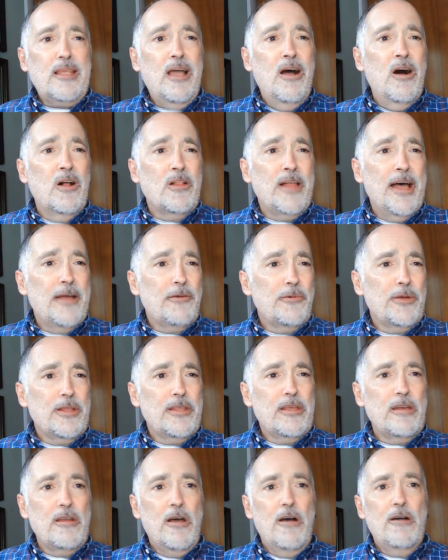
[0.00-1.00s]
All I
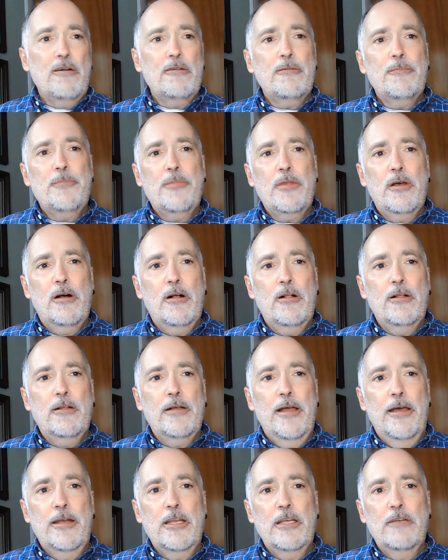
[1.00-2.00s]
really know,
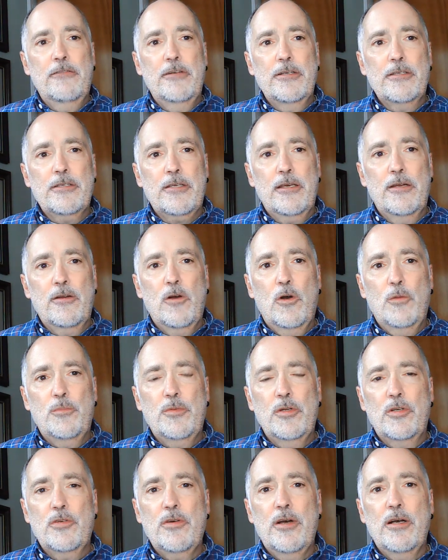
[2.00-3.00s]
all any of us can hope
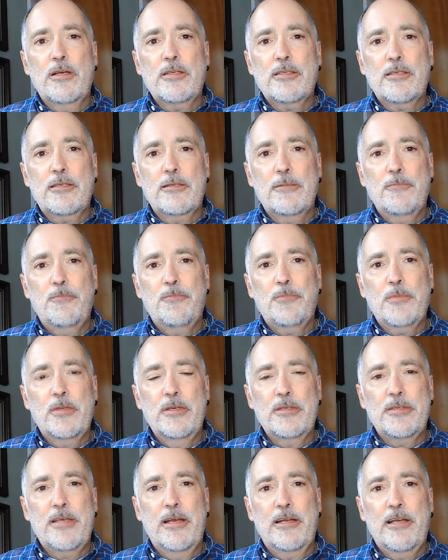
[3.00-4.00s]
to trust,
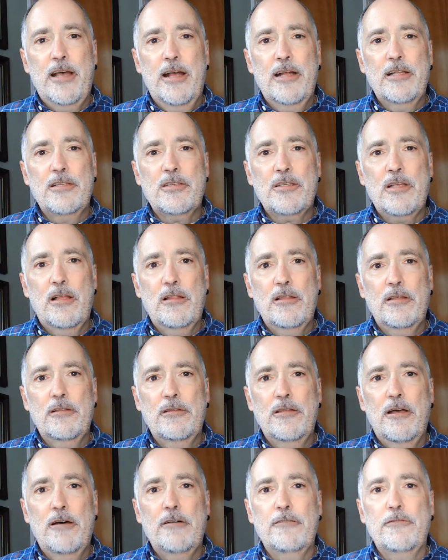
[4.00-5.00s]
is that God's
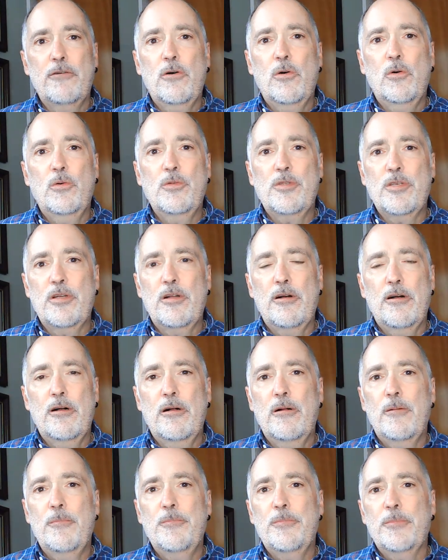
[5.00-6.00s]
love holds it
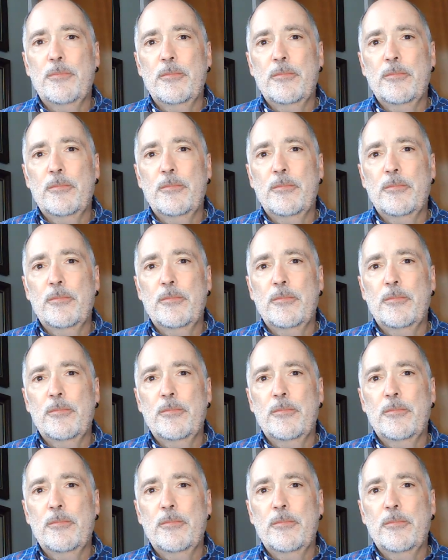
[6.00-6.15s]
all.